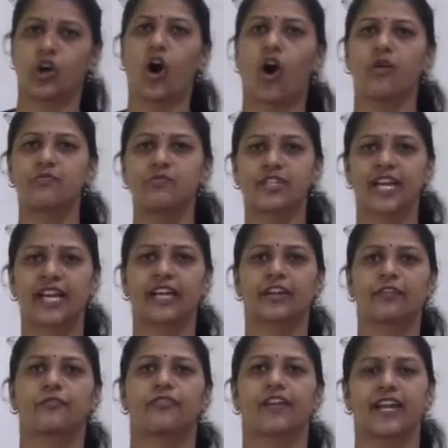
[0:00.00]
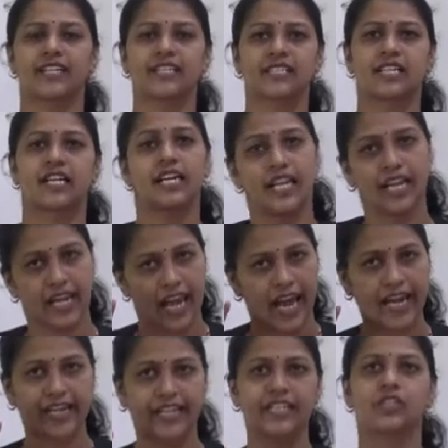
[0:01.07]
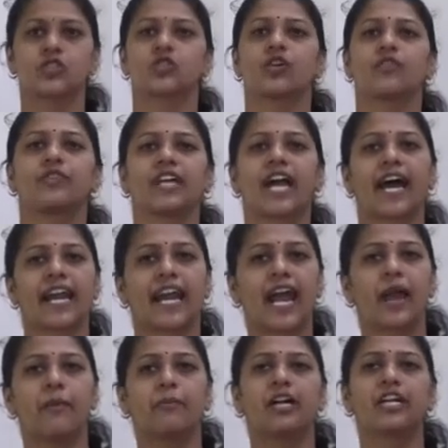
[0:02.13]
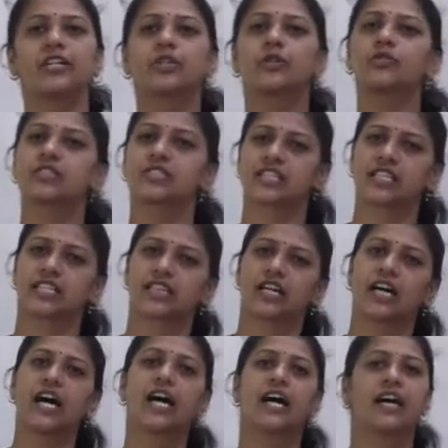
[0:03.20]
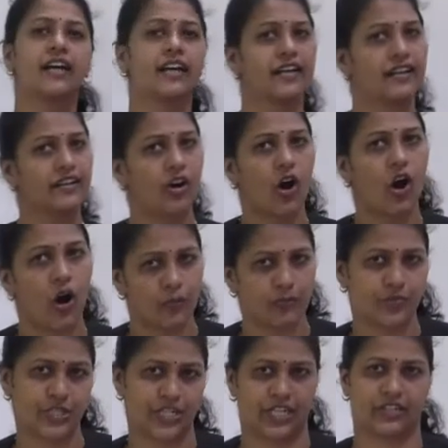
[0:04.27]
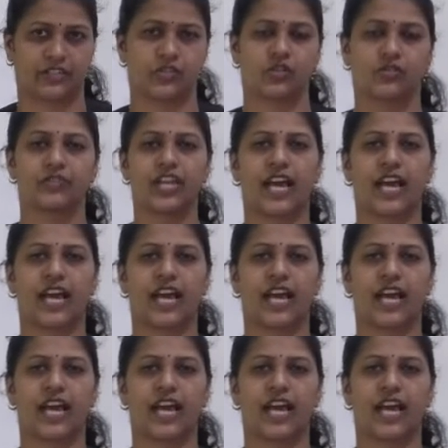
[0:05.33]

The object reflects the light, so we are able to see the object.